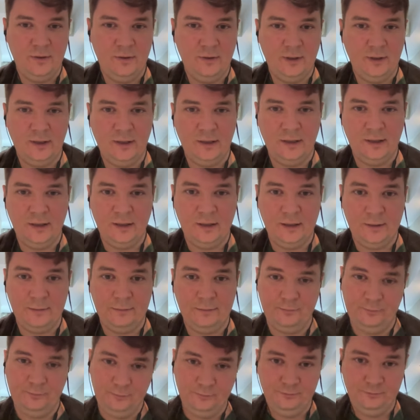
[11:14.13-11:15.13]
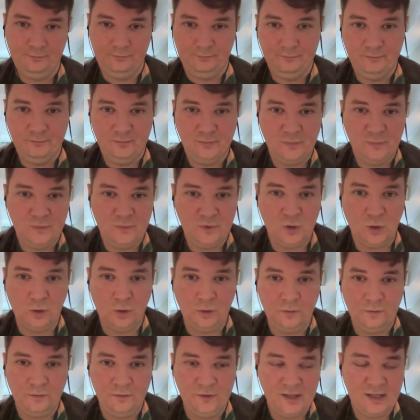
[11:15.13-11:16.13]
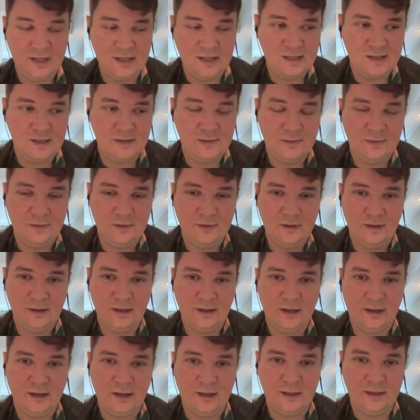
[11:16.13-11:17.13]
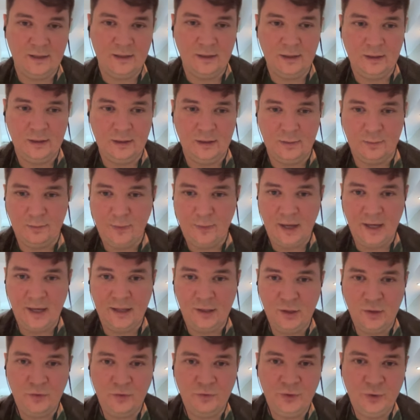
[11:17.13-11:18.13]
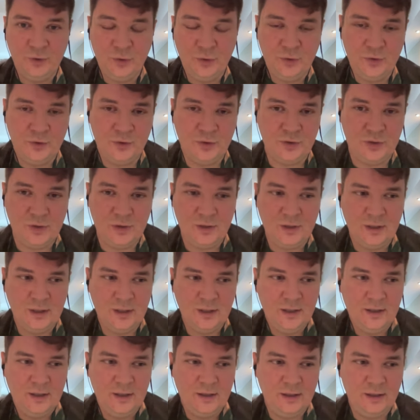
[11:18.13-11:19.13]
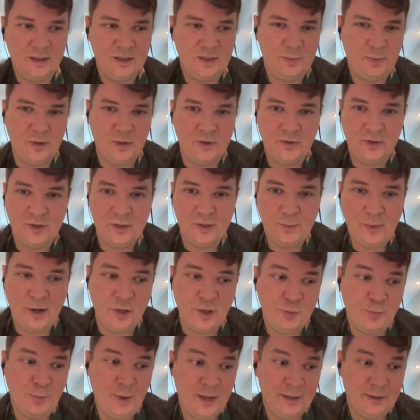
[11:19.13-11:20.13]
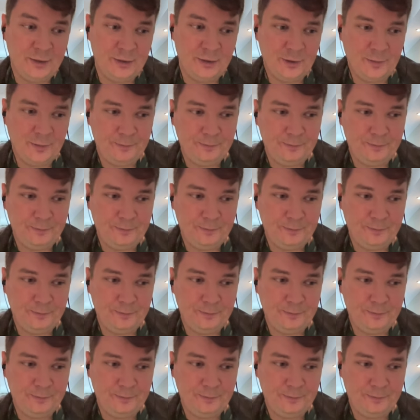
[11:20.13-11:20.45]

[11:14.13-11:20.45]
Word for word: uh, solve this and uh, make your viewers experience much better